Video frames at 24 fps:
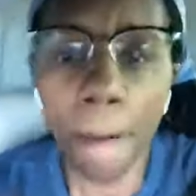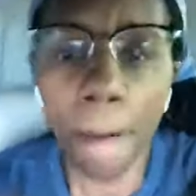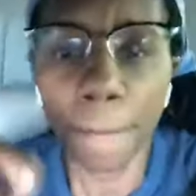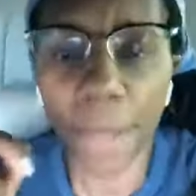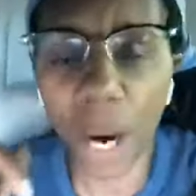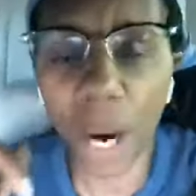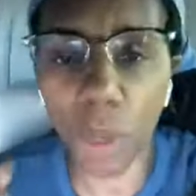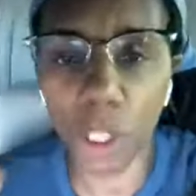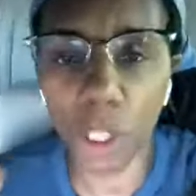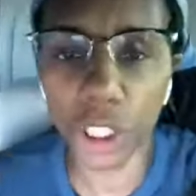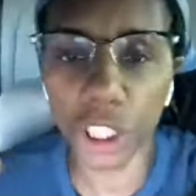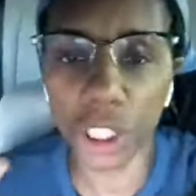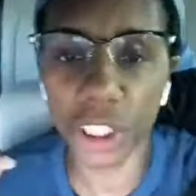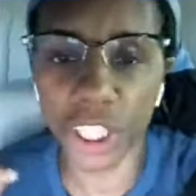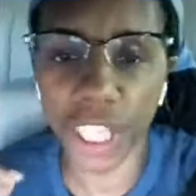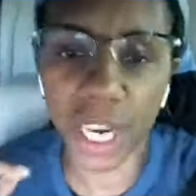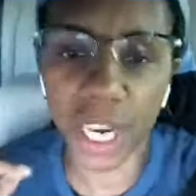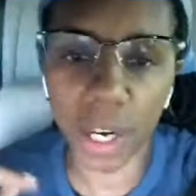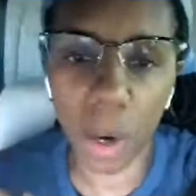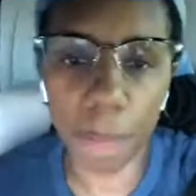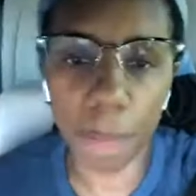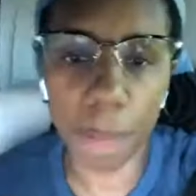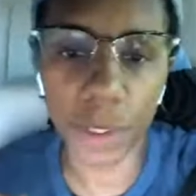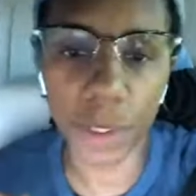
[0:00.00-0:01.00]
but I want you to
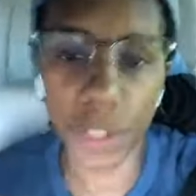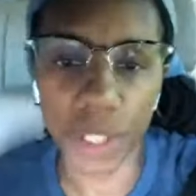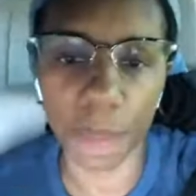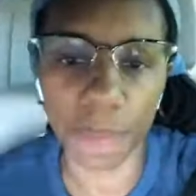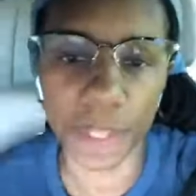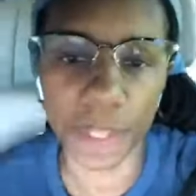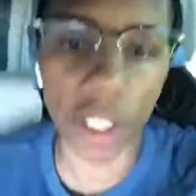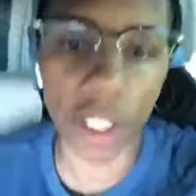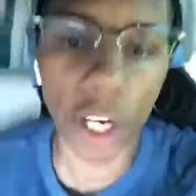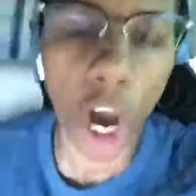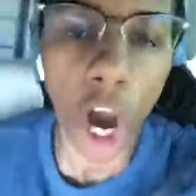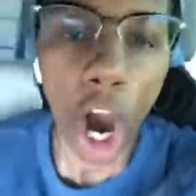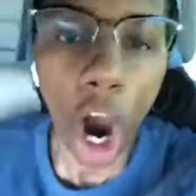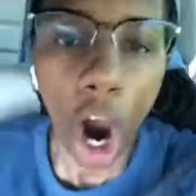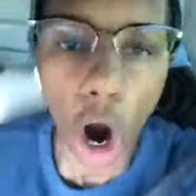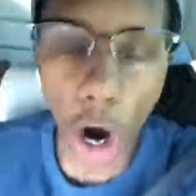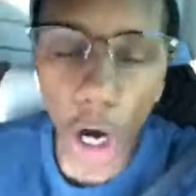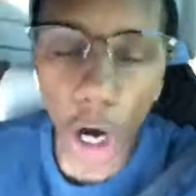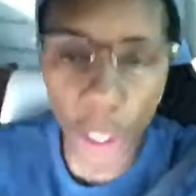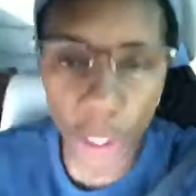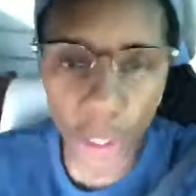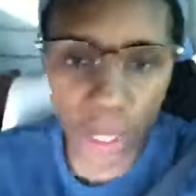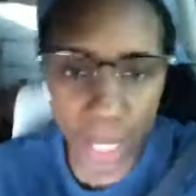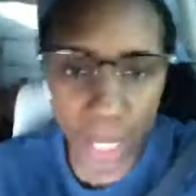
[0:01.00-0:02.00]
check up on something.
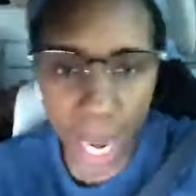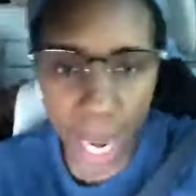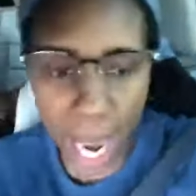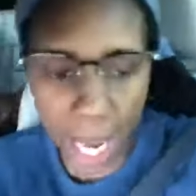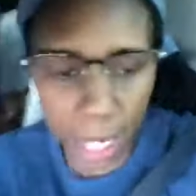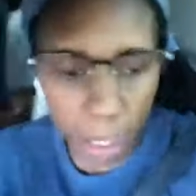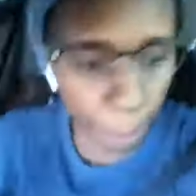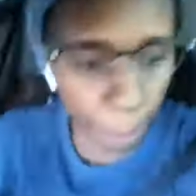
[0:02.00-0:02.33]
Are you the kind